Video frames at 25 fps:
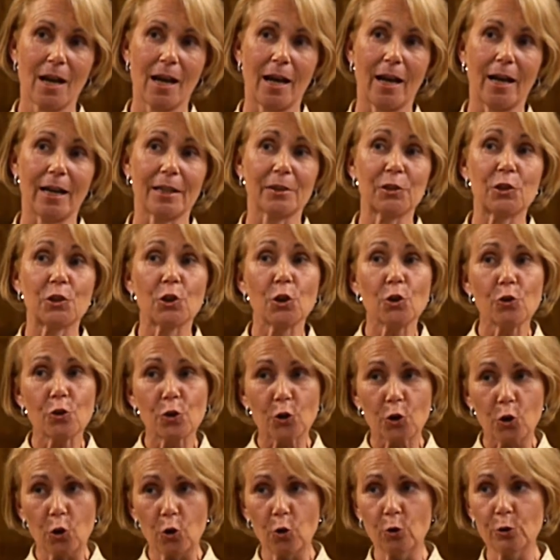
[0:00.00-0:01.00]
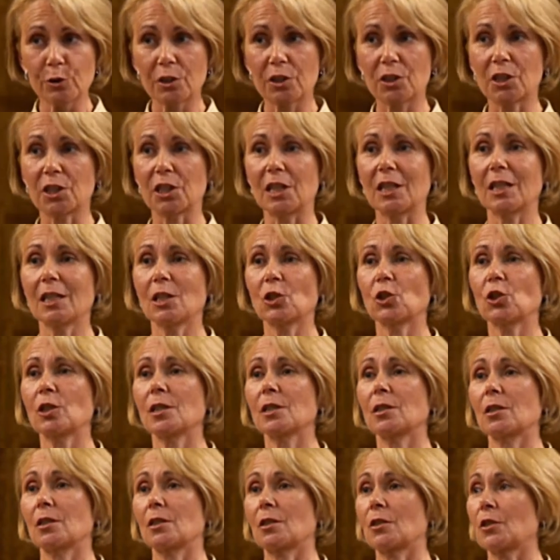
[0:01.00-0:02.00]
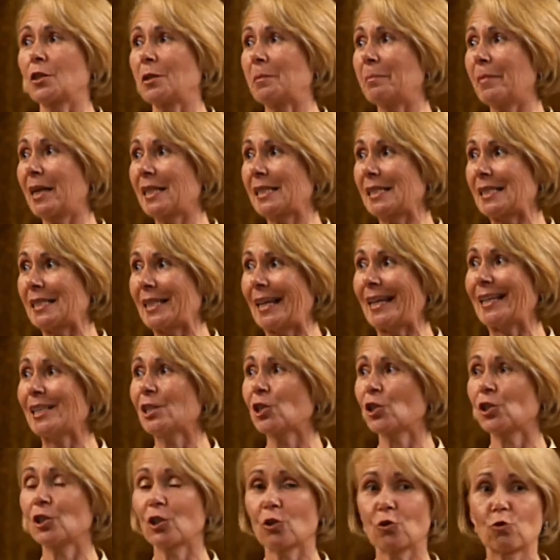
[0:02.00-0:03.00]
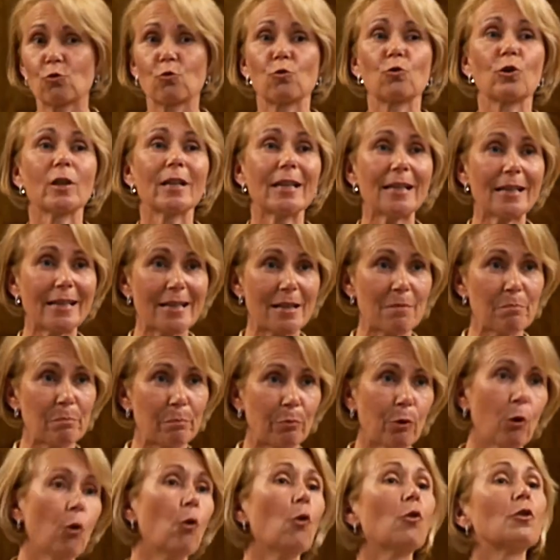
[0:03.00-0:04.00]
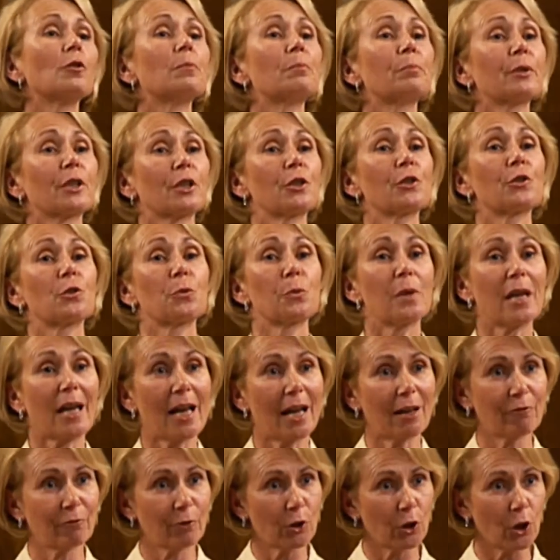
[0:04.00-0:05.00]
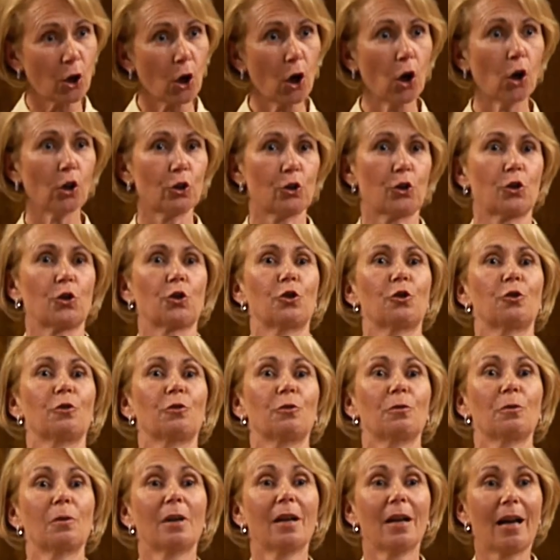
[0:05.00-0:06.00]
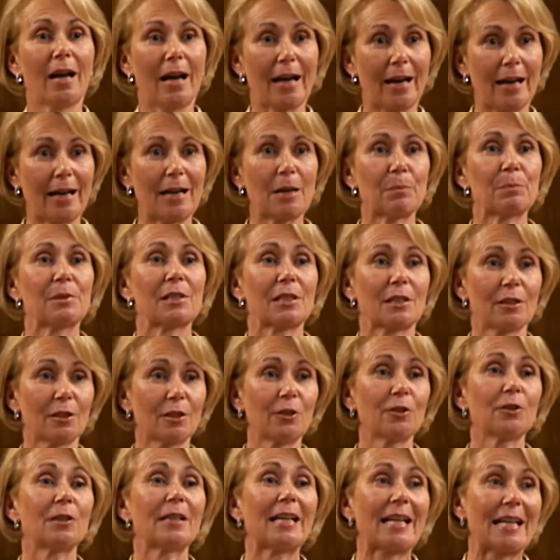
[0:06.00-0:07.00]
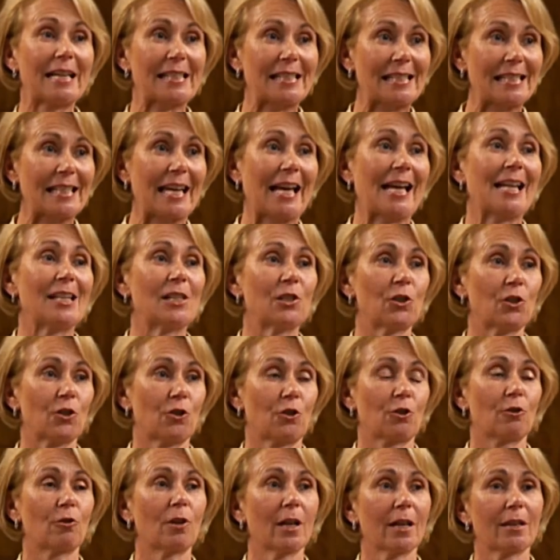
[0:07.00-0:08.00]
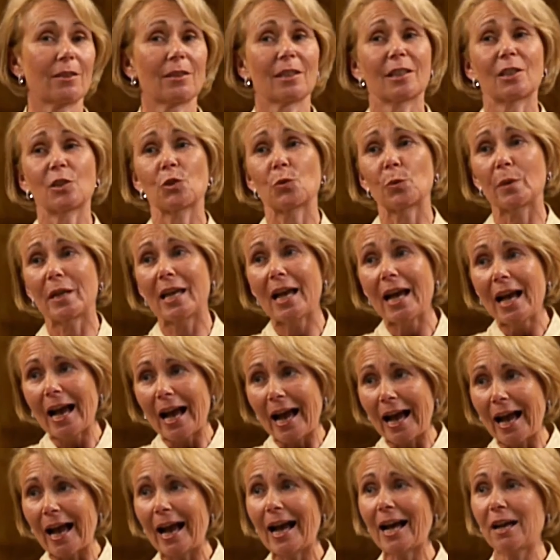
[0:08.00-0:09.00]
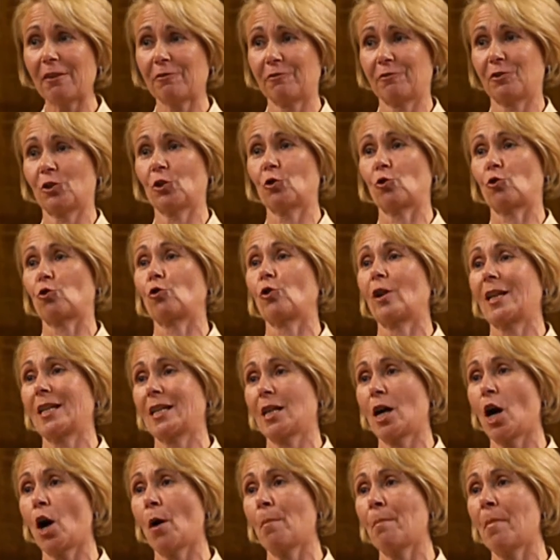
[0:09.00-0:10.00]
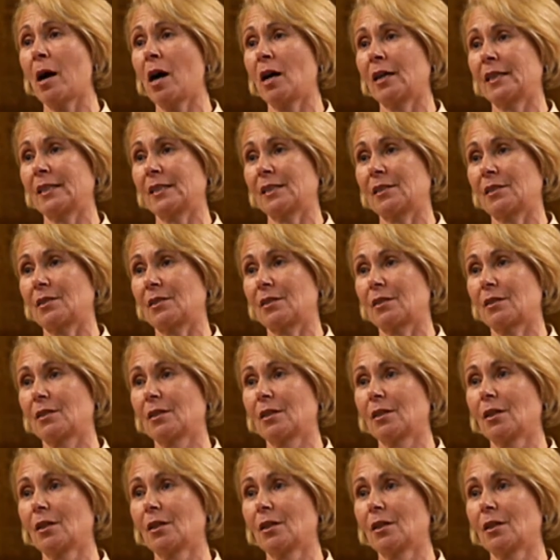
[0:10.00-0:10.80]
And so the Course teaches us that meditation is really important because we have got to absolutely attend to the right things. We have to train our minds.